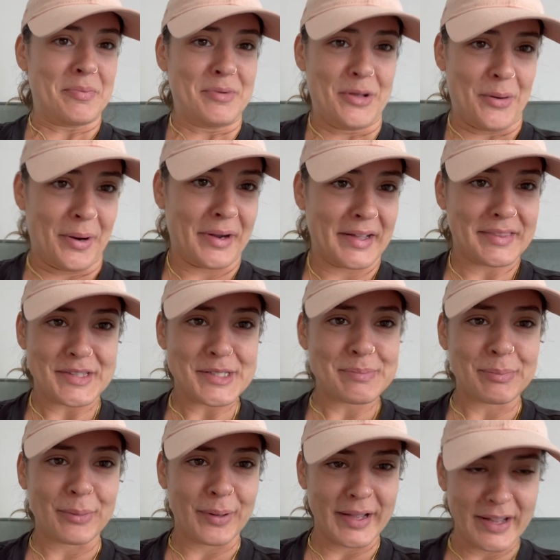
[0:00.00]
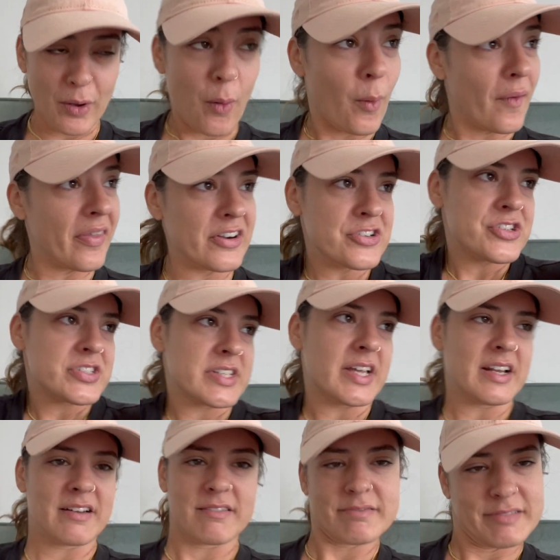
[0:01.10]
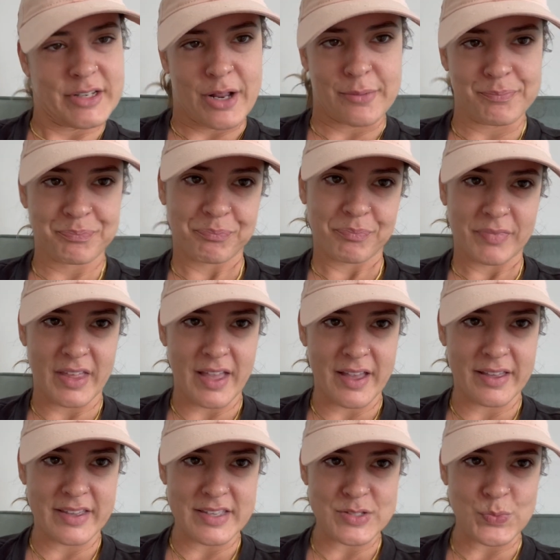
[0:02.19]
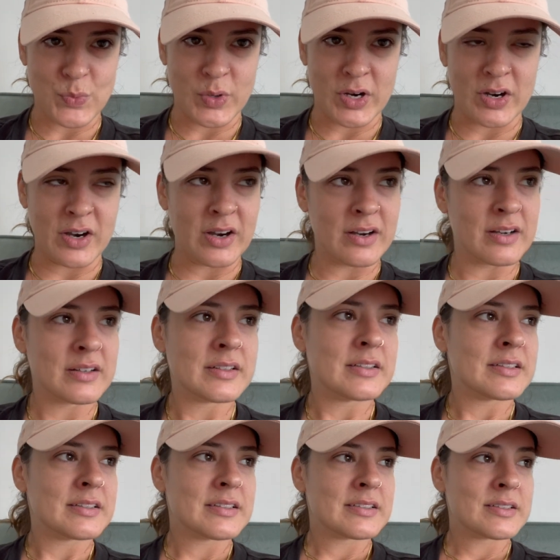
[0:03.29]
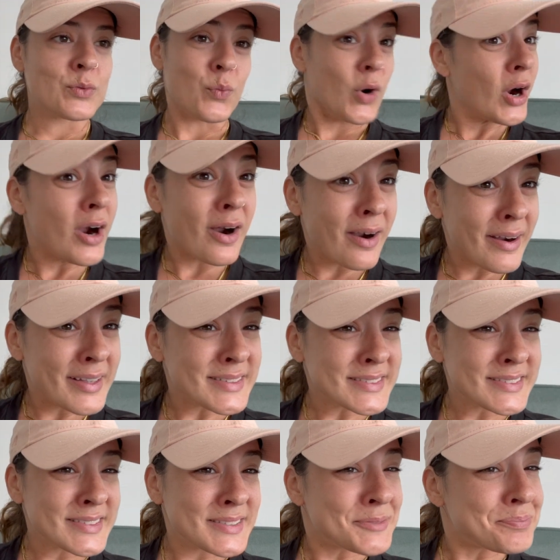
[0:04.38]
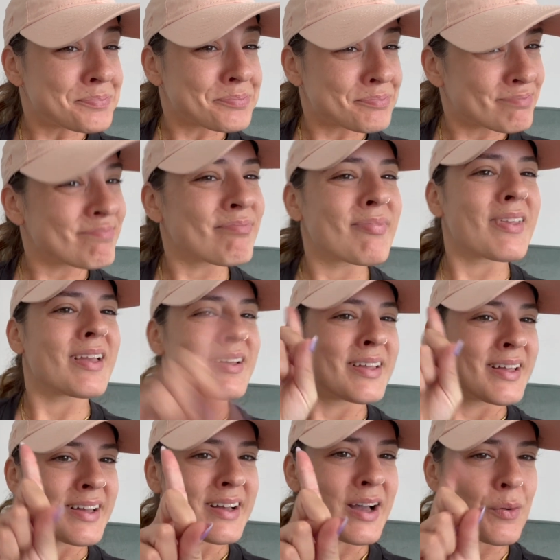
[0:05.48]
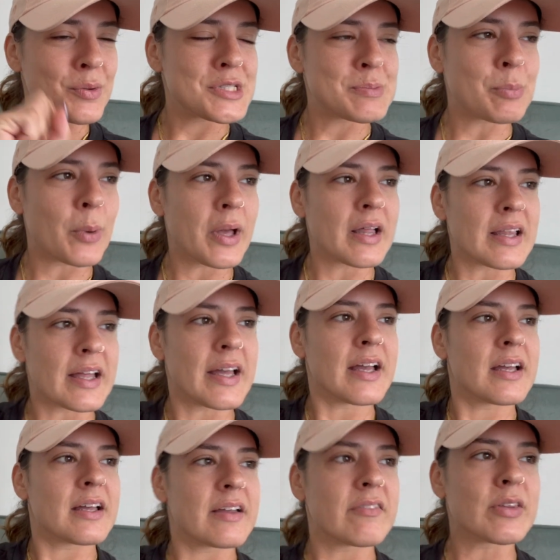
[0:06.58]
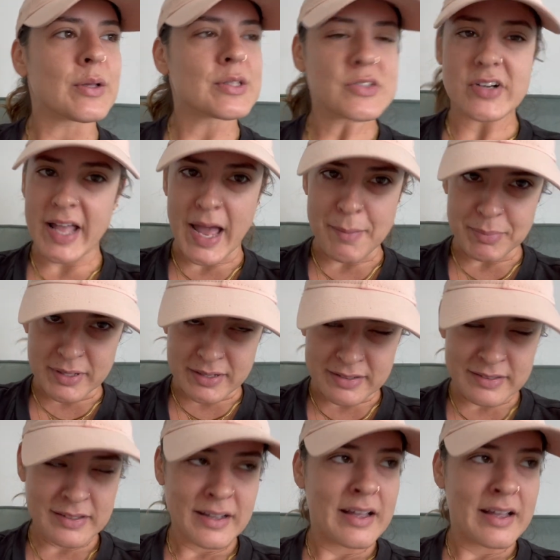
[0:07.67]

New York at this point, or they're just like, you know, the Yankees were were because I won't spoil it, even though it's already happened.